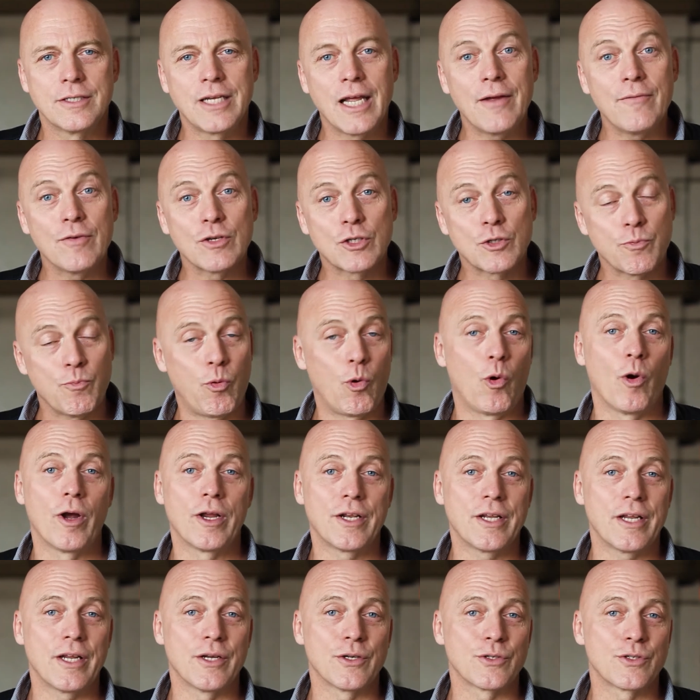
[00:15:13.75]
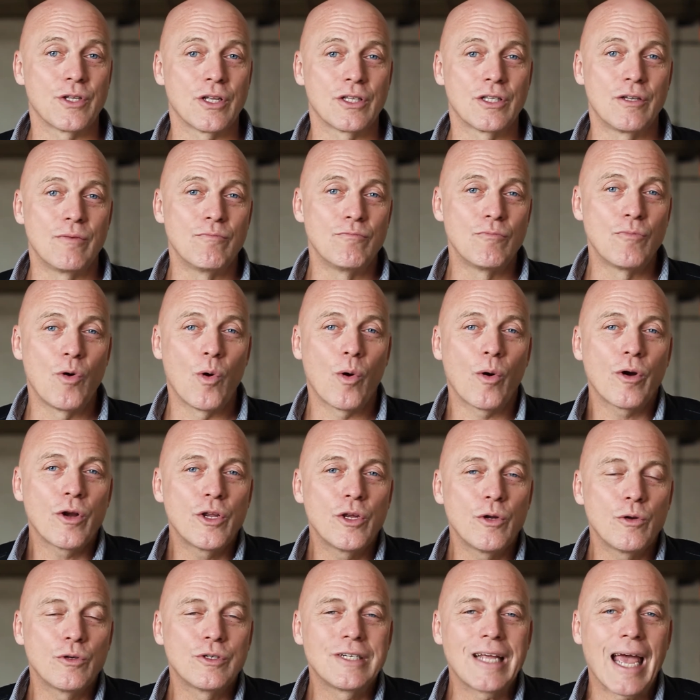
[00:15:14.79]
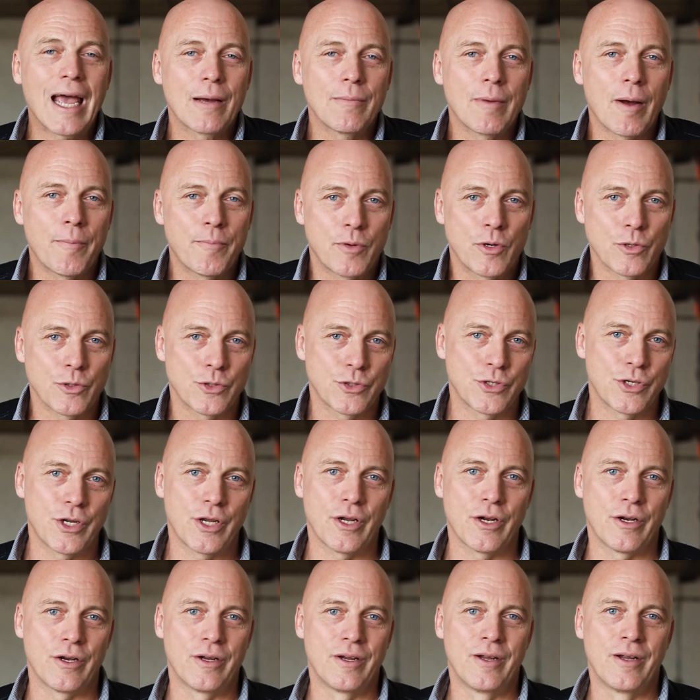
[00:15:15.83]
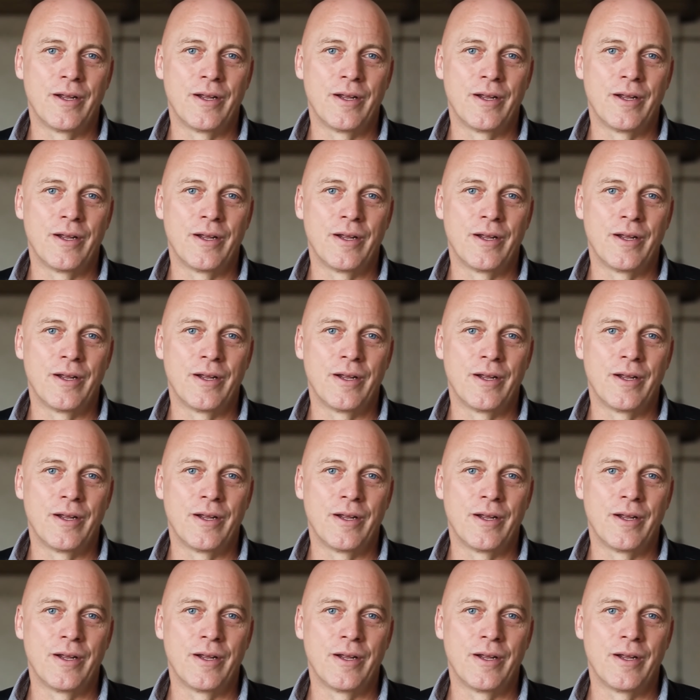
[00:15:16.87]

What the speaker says: David's point is that the more you dam up your sin,